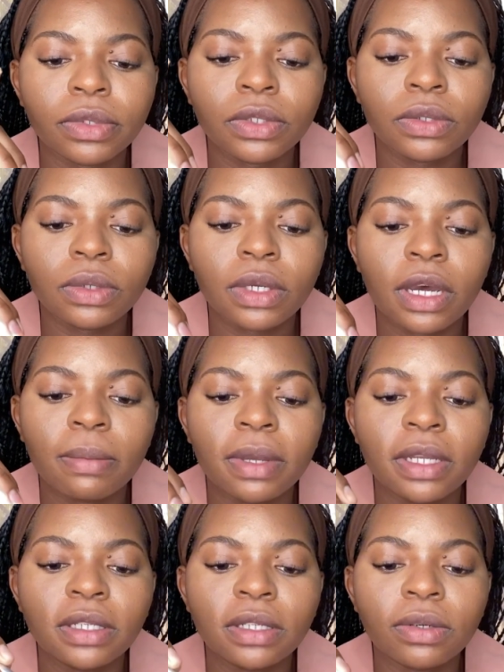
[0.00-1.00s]
So now I'm
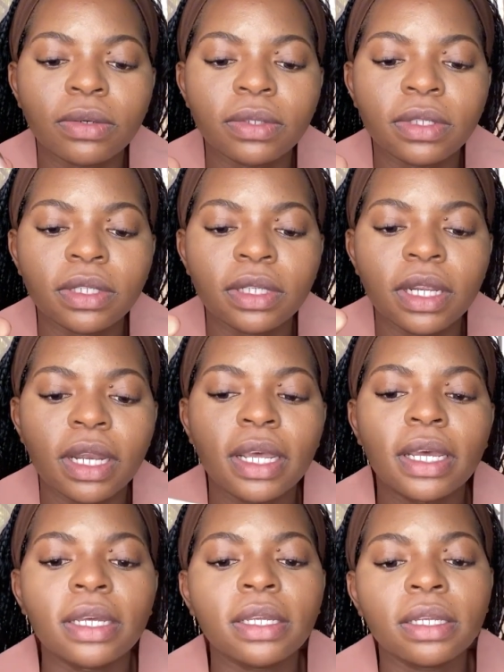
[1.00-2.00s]
getting
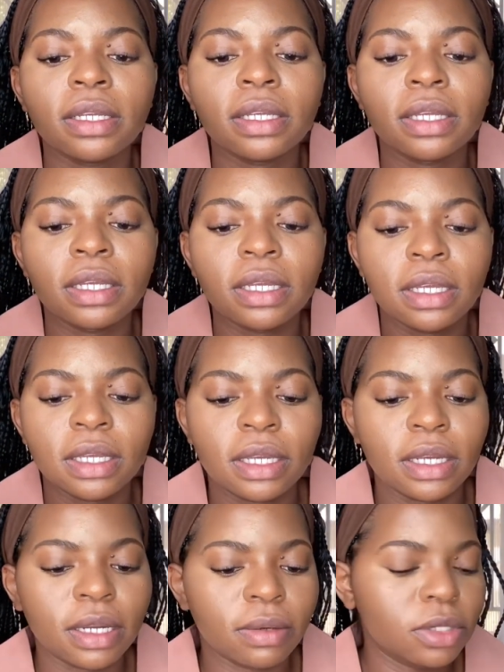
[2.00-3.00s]
concealer
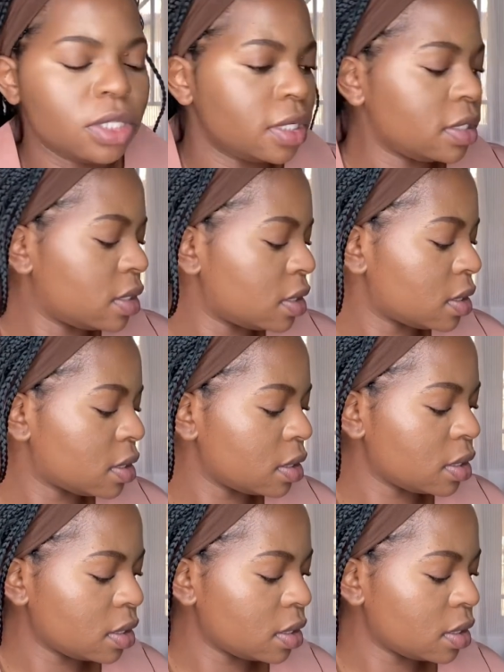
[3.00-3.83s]
and I'll just